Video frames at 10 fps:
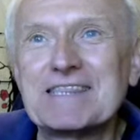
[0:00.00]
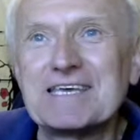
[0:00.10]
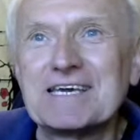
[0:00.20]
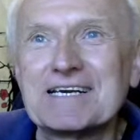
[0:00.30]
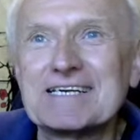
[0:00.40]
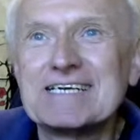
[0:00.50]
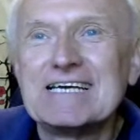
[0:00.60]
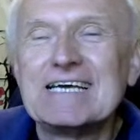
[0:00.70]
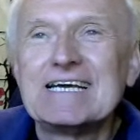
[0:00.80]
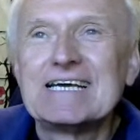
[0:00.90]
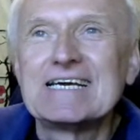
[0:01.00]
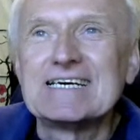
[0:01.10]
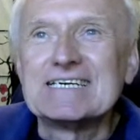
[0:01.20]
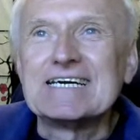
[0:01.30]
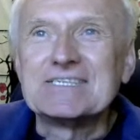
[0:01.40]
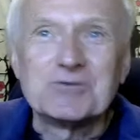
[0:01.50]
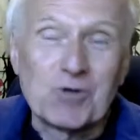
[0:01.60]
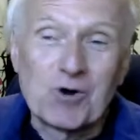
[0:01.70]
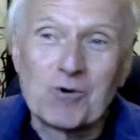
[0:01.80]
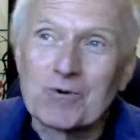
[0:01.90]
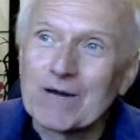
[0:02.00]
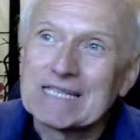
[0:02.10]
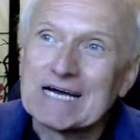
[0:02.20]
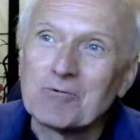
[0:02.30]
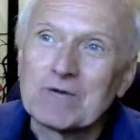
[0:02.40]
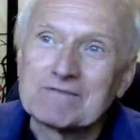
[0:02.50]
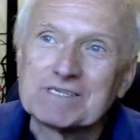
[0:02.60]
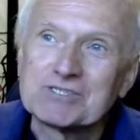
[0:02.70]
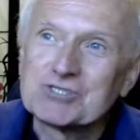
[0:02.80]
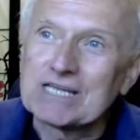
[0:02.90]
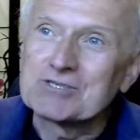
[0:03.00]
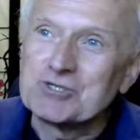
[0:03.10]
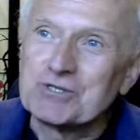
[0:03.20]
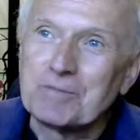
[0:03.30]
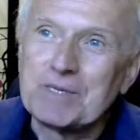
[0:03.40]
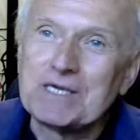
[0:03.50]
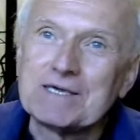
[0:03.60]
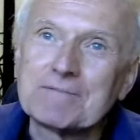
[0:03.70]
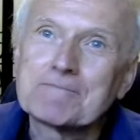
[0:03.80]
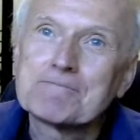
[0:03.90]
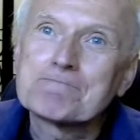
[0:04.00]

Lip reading: think. As you know, right now we have this chat GTP